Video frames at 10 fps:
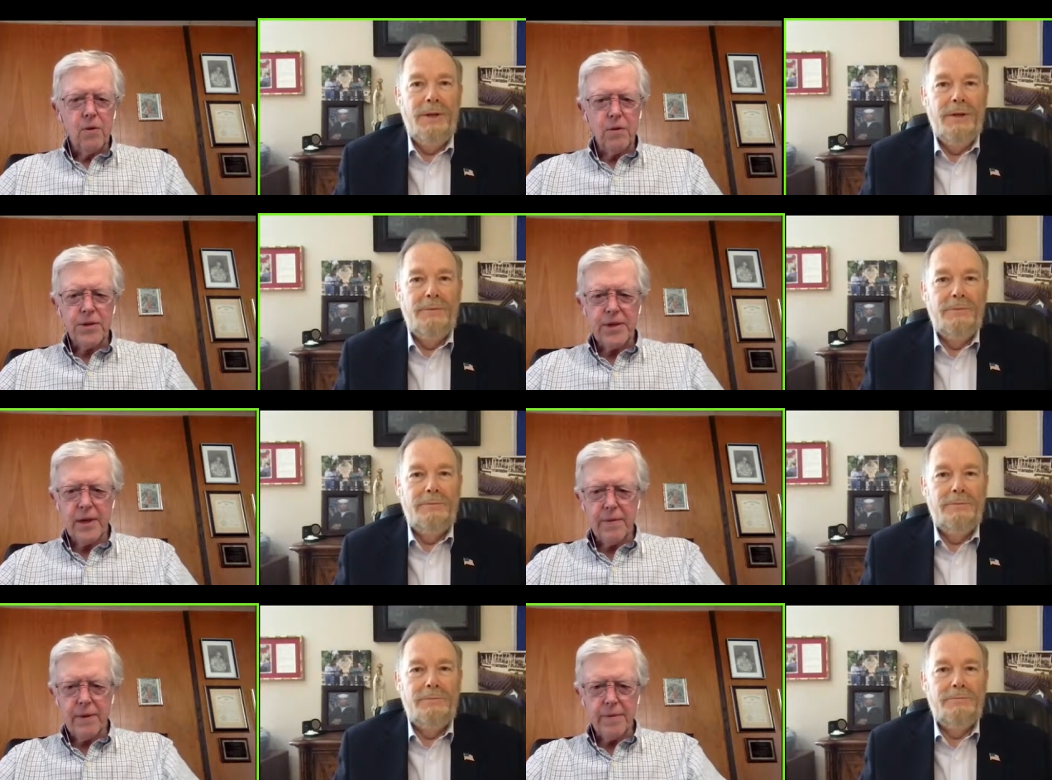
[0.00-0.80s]
Speaker 1: Well,
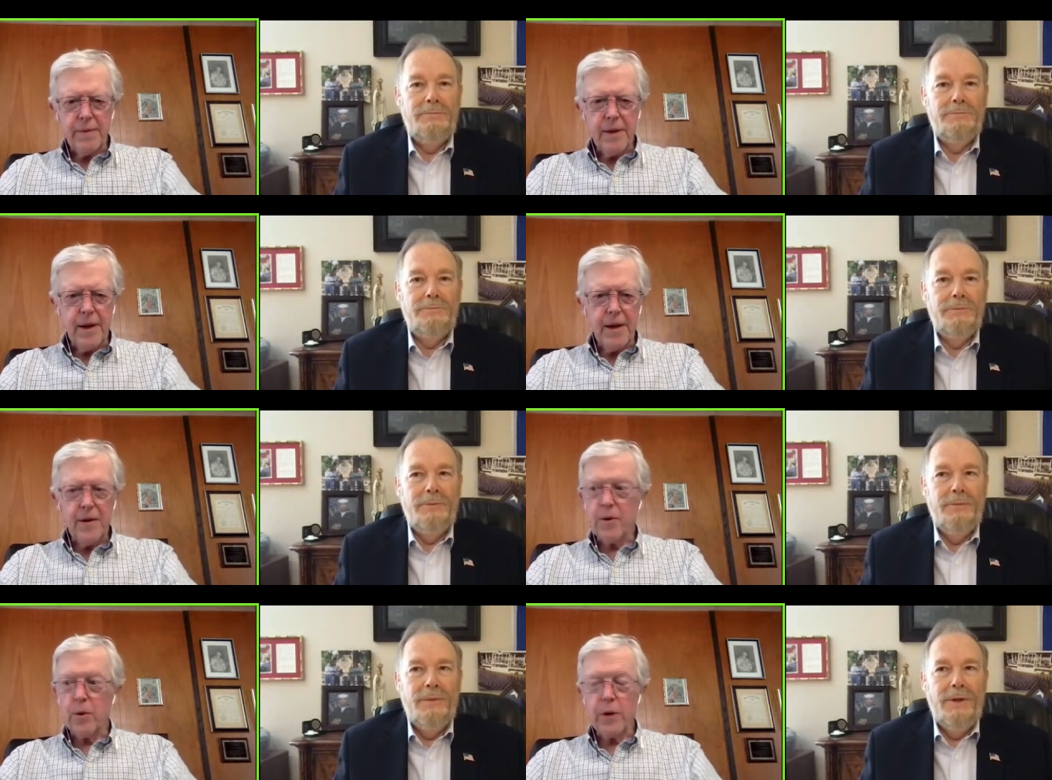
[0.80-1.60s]
Steve, um, I
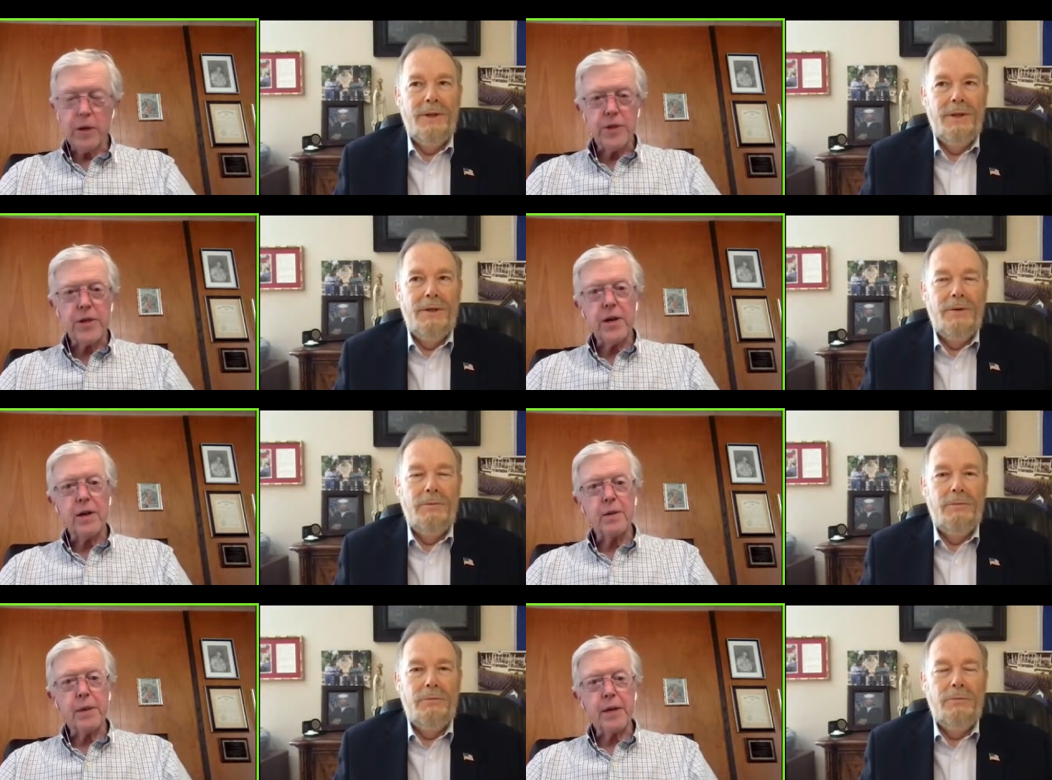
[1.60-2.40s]
don't know where to
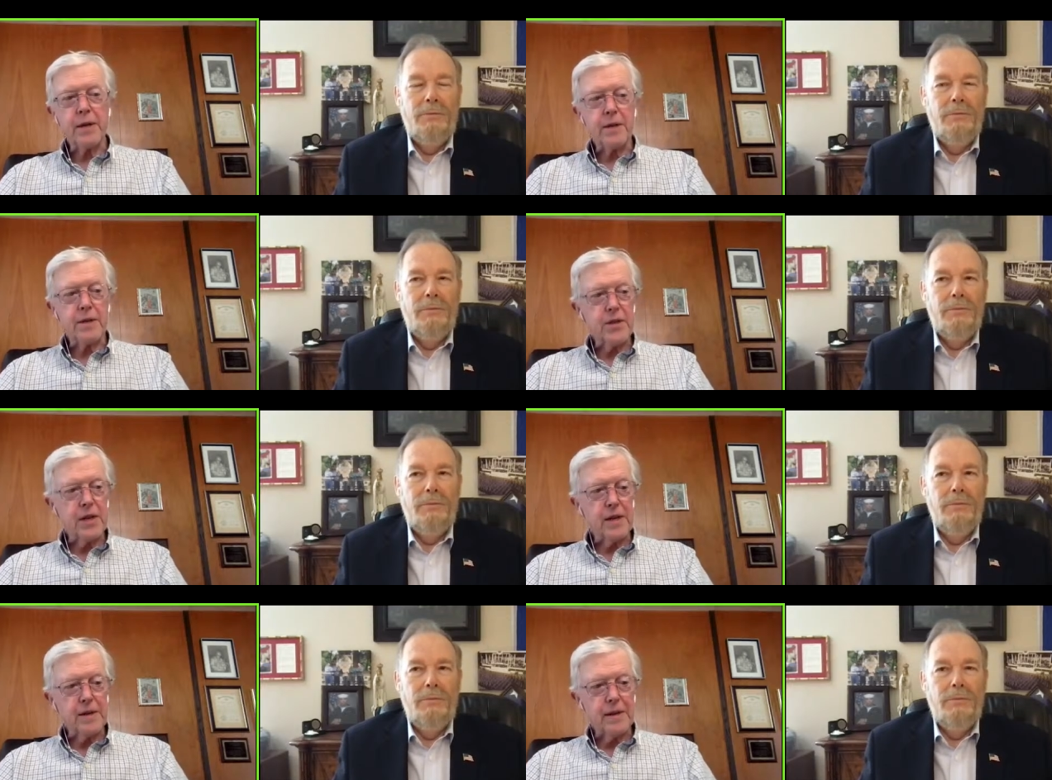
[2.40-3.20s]
start
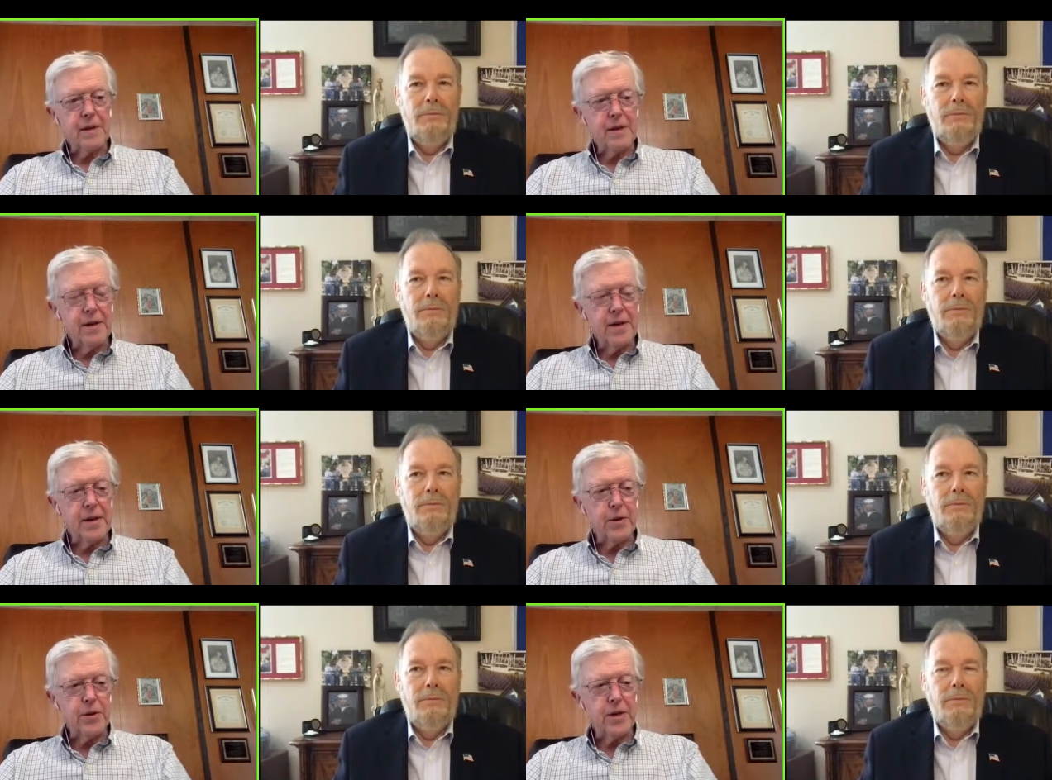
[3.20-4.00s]
because uh,
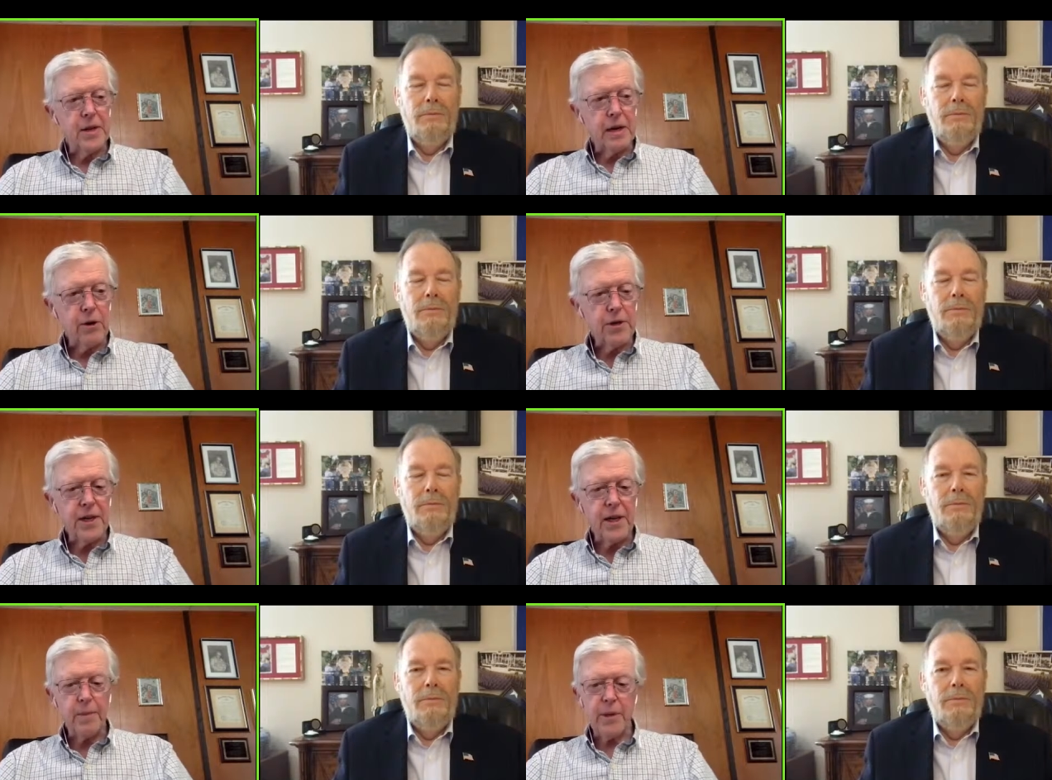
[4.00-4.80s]
neither did our
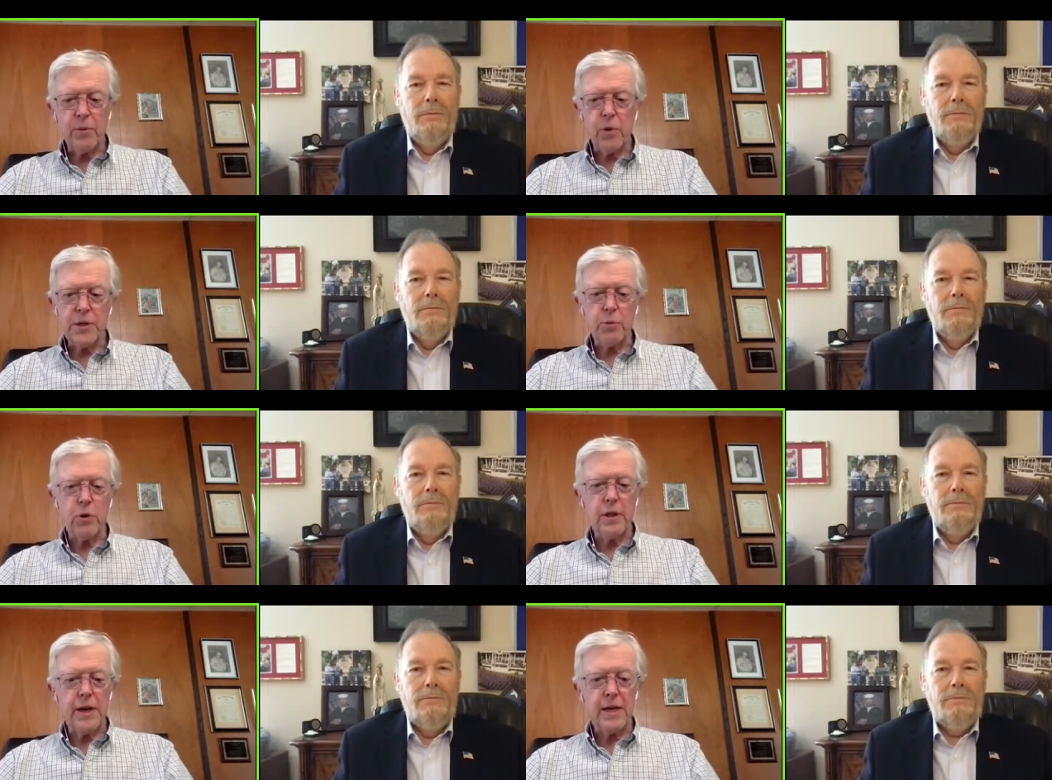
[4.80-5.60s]
team that went
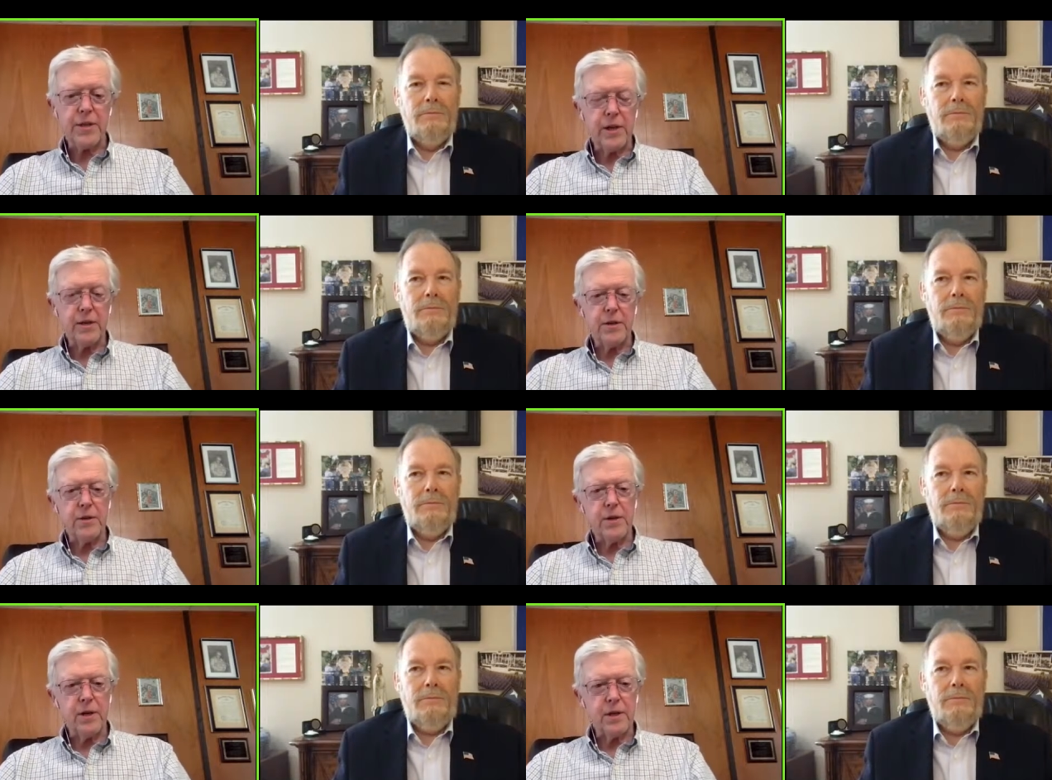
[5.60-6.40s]
to Alaska
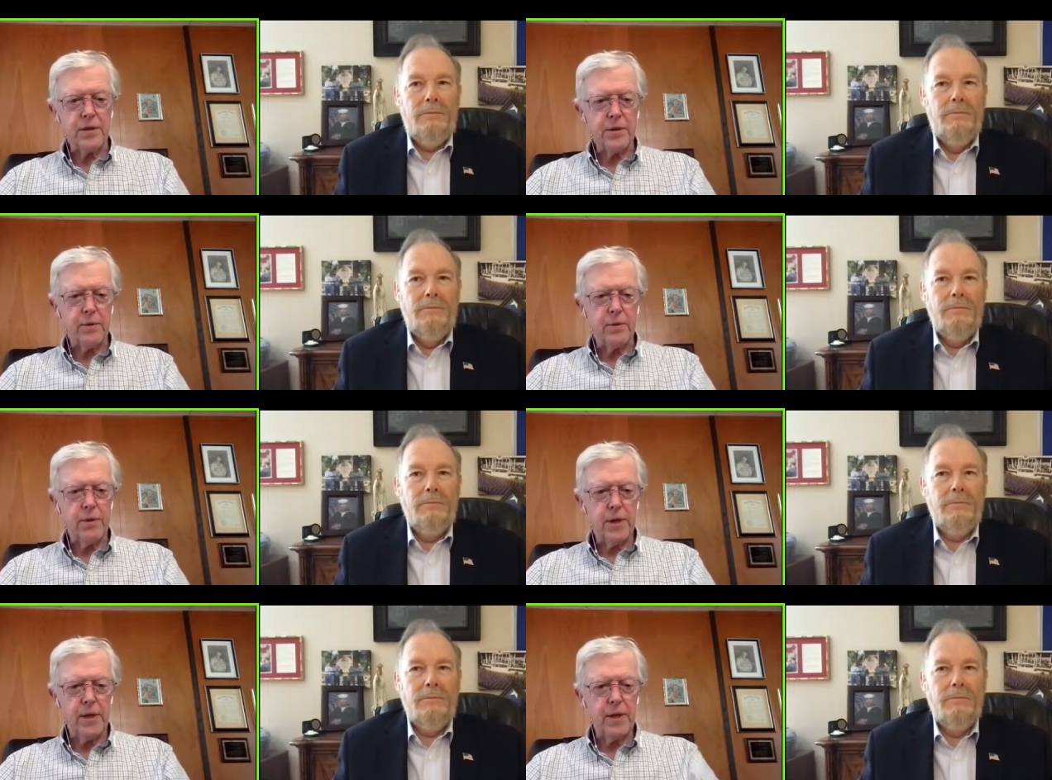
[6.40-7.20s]
to talk to
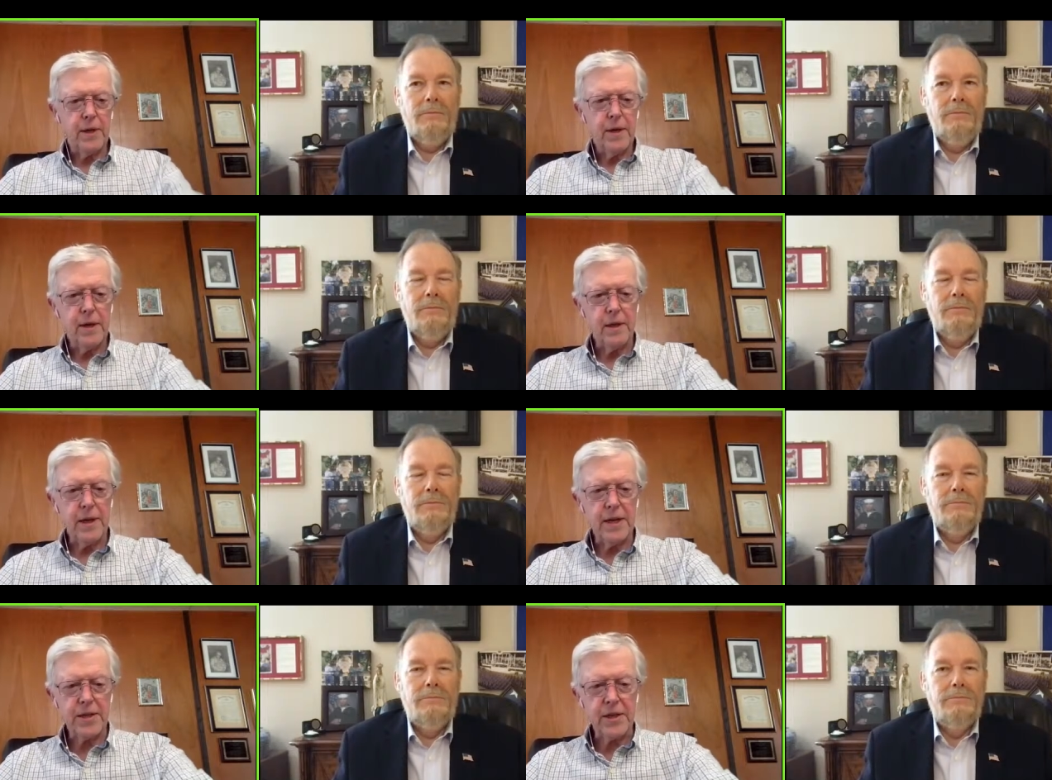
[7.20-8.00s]
the
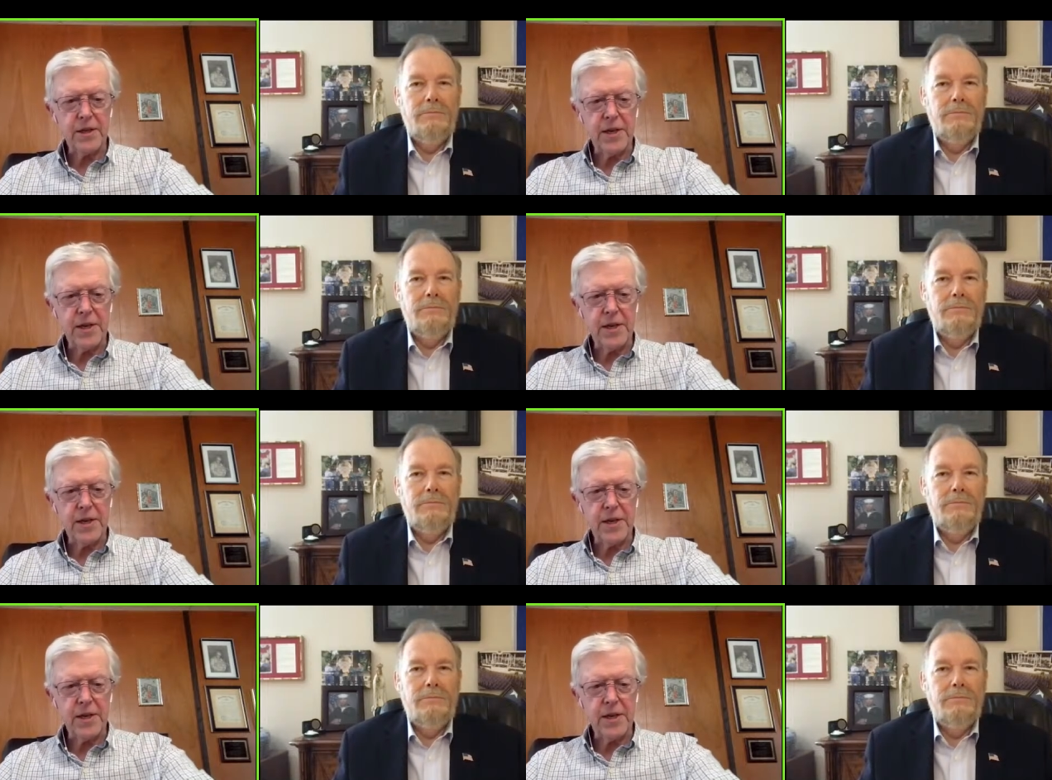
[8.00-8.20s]
Alaska